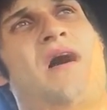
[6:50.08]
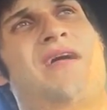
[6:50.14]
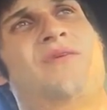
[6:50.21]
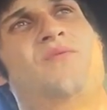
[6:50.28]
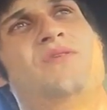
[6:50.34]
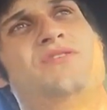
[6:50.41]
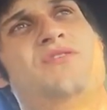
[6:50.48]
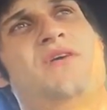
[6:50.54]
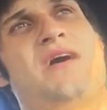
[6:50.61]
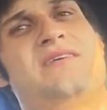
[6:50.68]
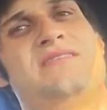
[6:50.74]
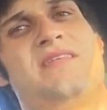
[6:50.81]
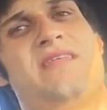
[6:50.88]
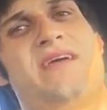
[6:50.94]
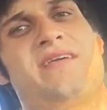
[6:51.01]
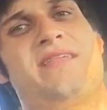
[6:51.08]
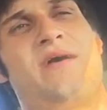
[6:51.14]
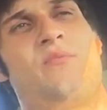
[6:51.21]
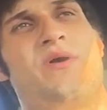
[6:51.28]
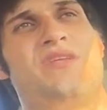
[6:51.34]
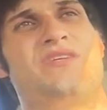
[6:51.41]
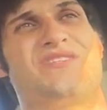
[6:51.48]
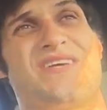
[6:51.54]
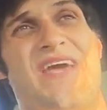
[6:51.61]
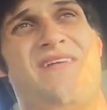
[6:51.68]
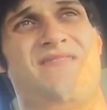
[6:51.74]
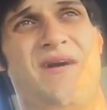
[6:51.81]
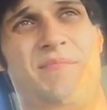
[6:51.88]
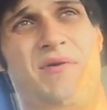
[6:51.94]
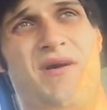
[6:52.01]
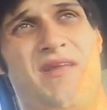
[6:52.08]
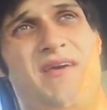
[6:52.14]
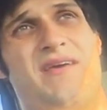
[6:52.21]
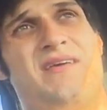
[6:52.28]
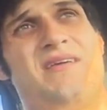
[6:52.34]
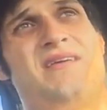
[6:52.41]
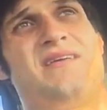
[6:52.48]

I don't want you guys to think that we just gave up on it.